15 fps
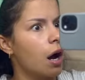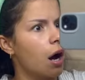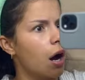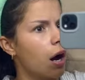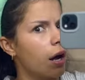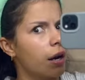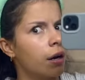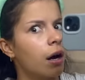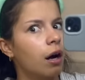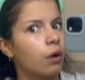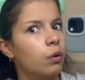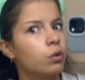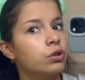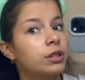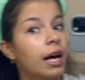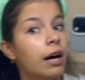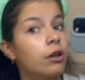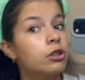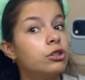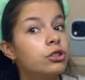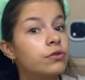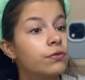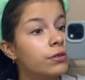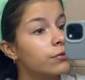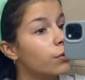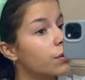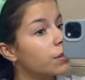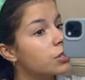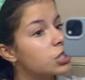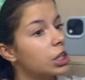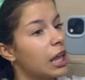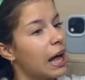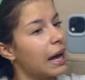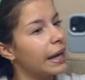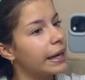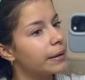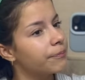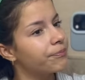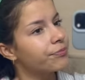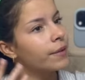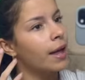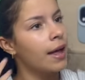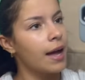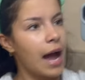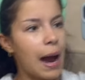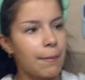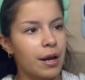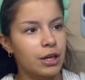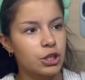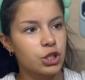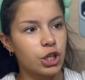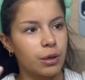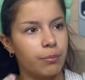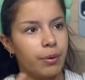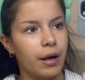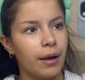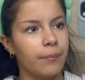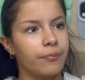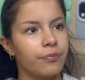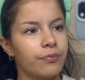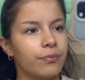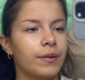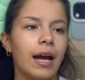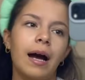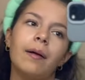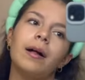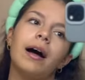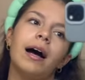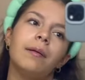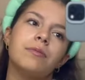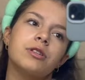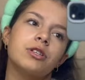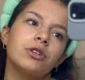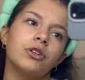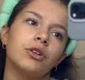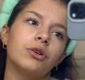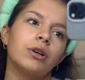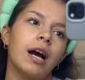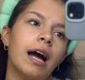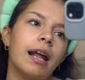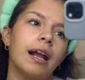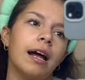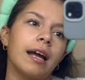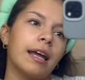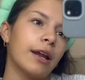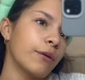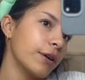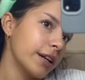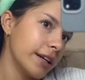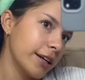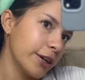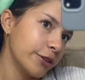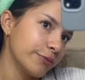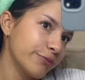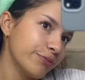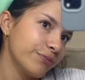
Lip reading: aunt and uncle's house for 4th of July. I'm not sure, but yeah, I'm still kind of getting ready here.